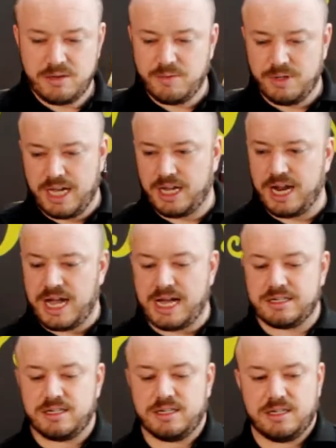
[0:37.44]
And then going to
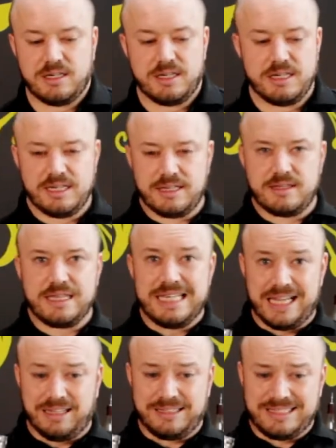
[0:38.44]
add a
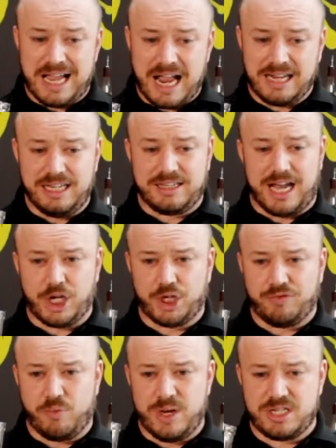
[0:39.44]
little tiny
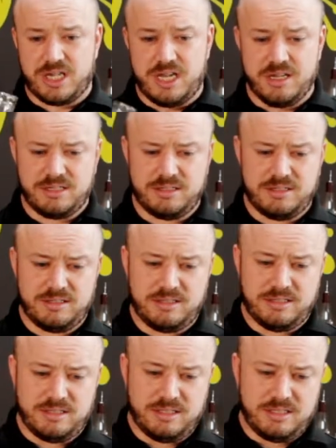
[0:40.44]
dash of whiskey.
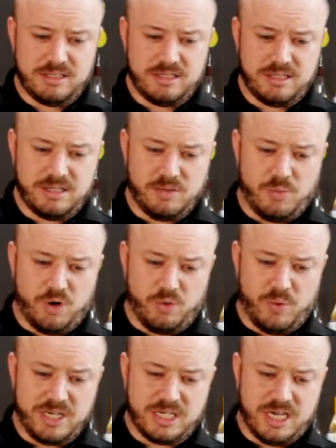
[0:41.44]
The
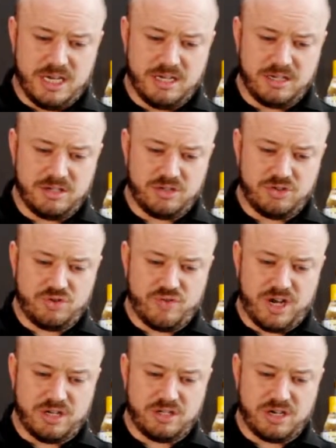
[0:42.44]
ONE Whisky,
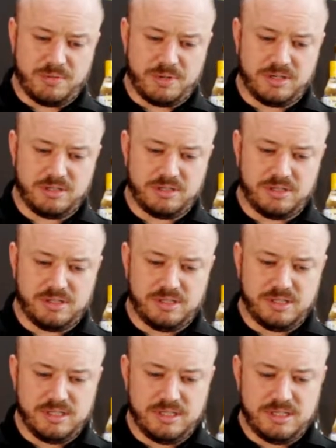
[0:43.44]
straight on top.
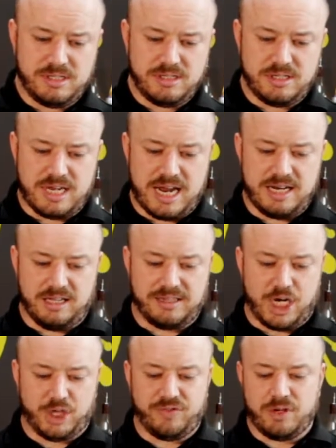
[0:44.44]
Tiny little
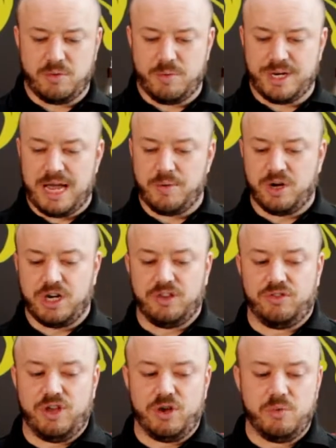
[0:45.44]
dash of it. What we're now going
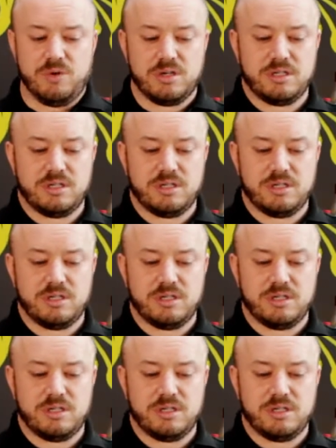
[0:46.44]
to do,